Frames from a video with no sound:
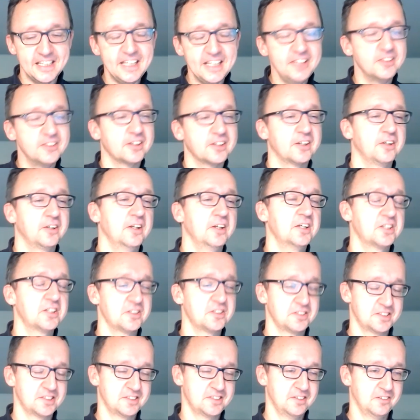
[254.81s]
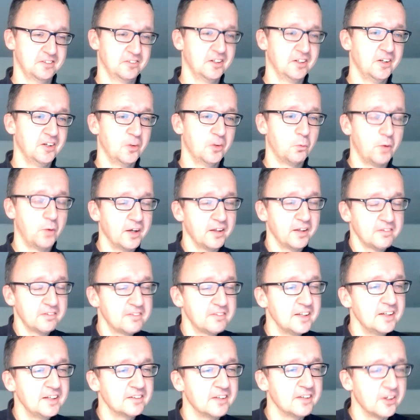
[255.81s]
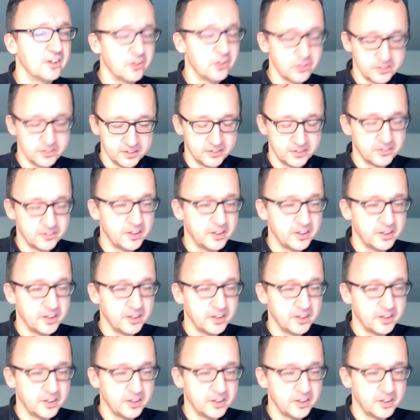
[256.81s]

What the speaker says: the connections there, while I think they are there.